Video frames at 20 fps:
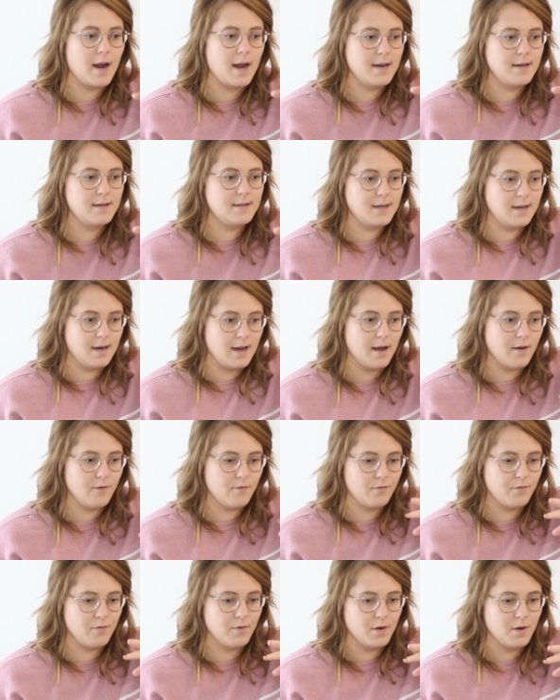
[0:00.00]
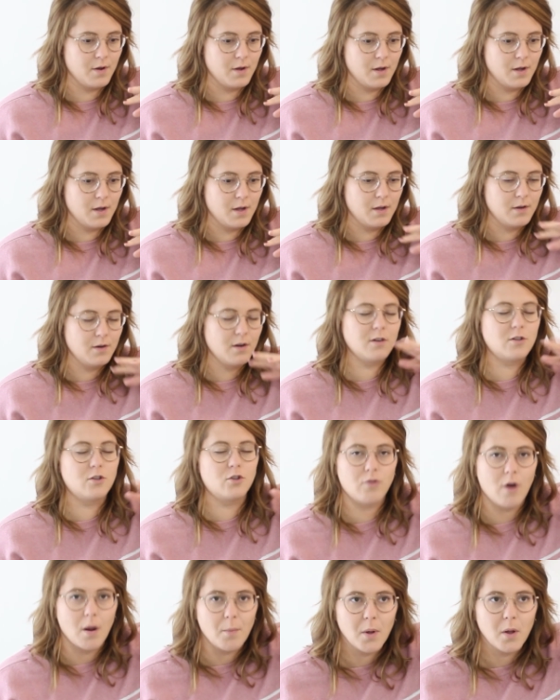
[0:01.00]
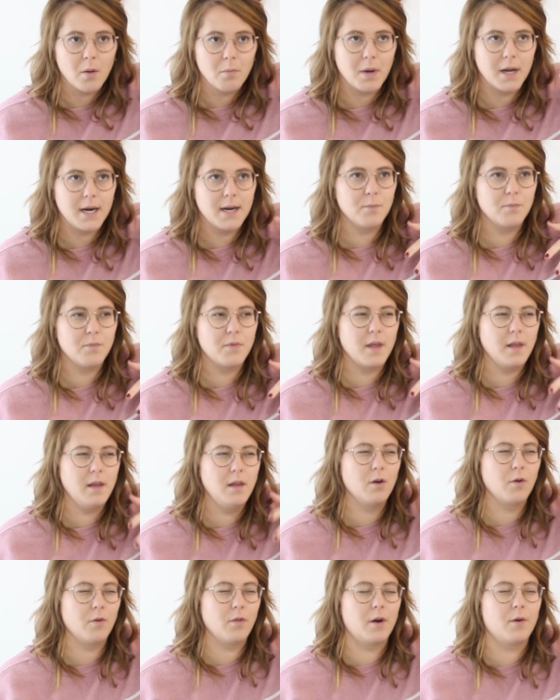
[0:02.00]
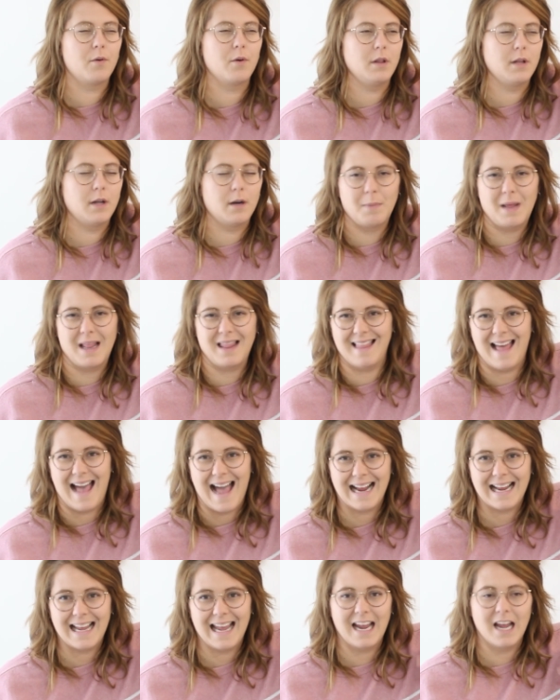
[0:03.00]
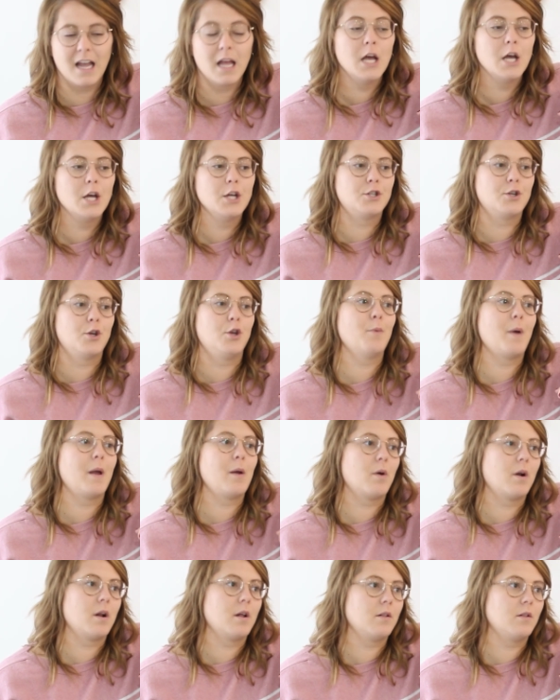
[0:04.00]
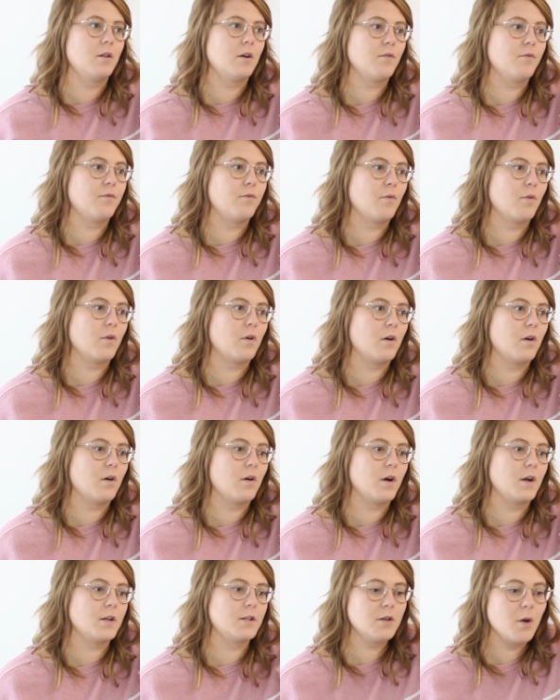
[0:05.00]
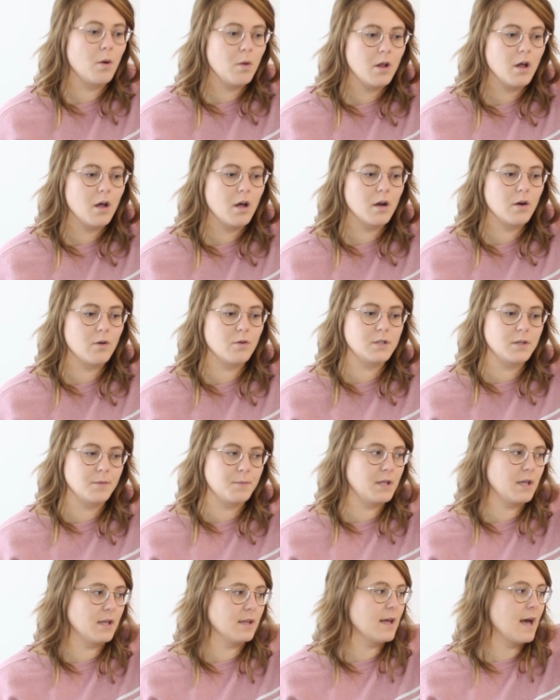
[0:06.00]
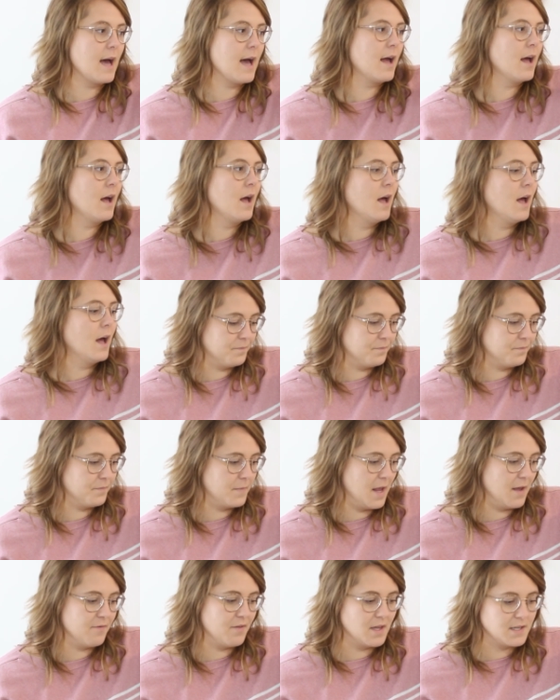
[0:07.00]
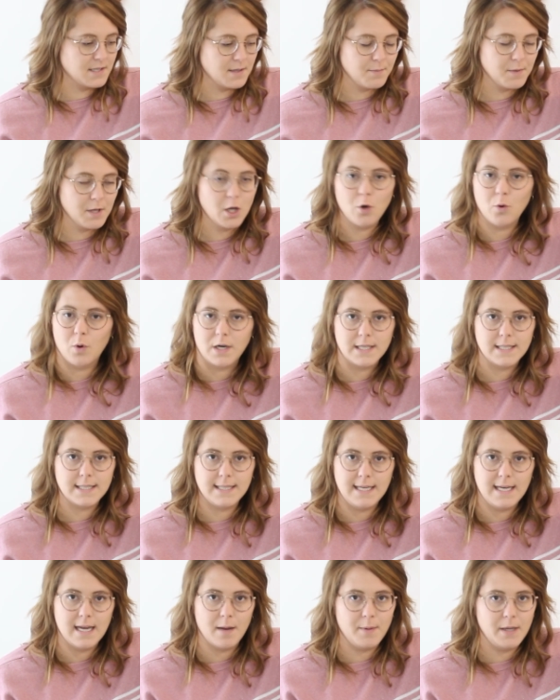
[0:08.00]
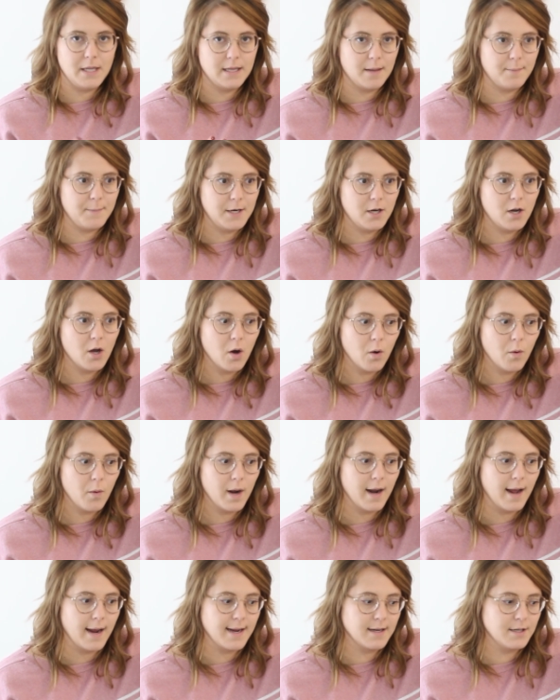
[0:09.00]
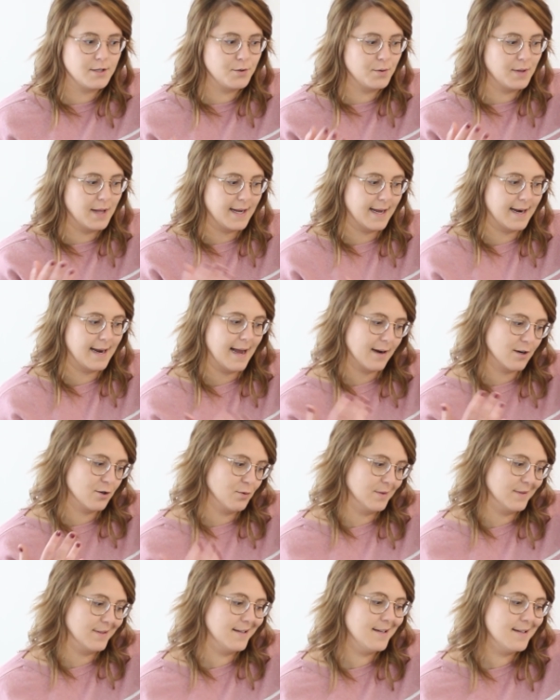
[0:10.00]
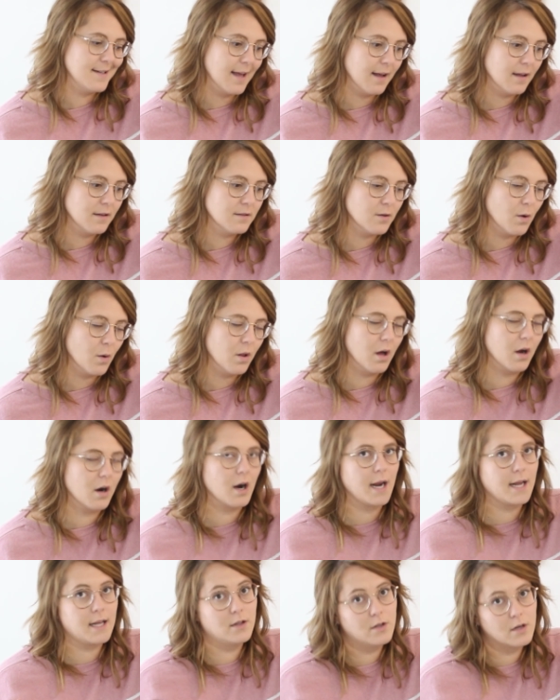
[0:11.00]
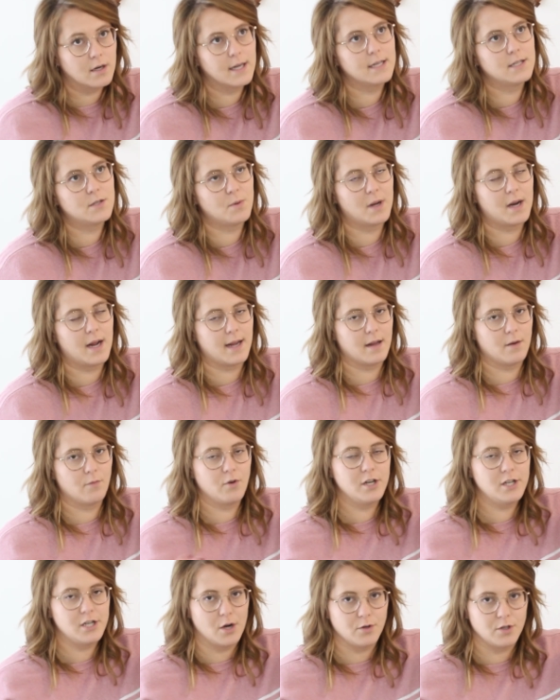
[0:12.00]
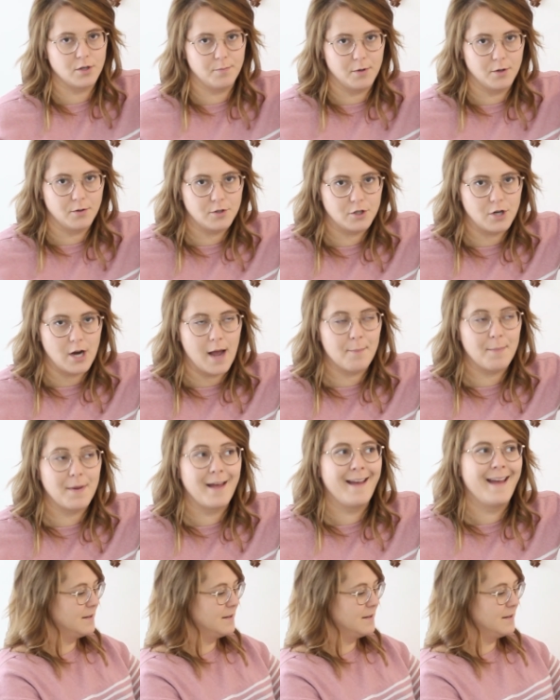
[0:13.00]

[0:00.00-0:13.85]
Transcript: I did have not trouble, but it, you know, they were a little bit lacking. So you might want to look for a sew-along or something like that. if that's something you want to see, I mean, let me know, and I could do like an actual detailed solo, or I can look into it. I can reach out to Bootstrap.